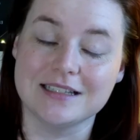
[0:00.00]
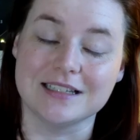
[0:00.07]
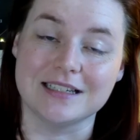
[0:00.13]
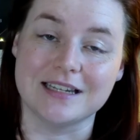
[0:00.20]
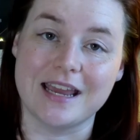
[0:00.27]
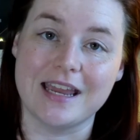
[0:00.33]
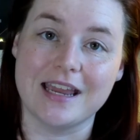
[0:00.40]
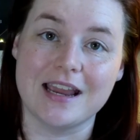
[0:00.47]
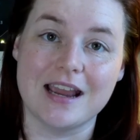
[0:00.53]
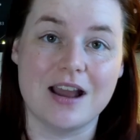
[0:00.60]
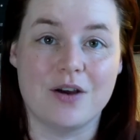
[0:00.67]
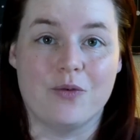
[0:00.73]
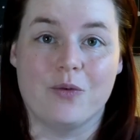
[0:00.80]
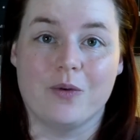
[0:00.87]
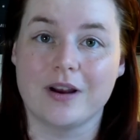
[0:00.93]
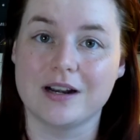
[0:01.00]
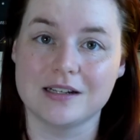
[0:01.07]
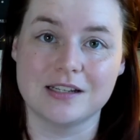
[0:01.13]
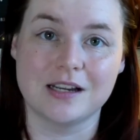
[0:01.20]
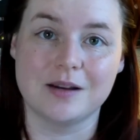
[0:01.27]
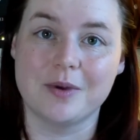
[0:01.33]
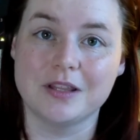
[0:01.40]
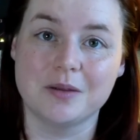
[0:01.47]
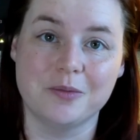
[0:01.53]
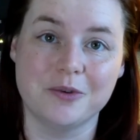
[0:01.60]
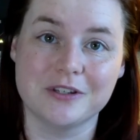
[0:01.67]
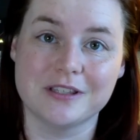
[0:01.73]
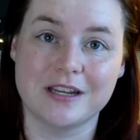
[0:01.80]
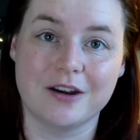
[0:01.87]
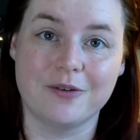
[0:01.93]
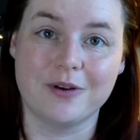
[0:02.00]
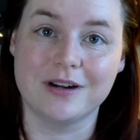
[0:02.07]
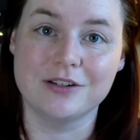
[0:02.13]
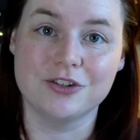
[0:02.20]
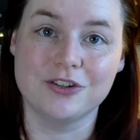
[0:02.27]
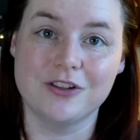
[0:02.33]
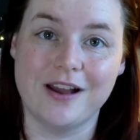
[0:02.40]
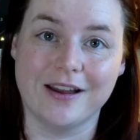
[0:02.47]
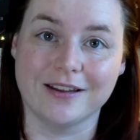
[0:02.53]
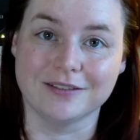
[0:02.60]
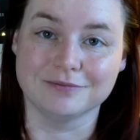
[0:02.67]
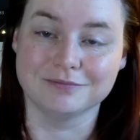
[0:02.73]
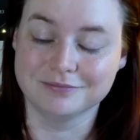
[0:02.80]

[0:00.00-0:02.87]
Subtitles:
Today we're going to talk about the books that I read in July.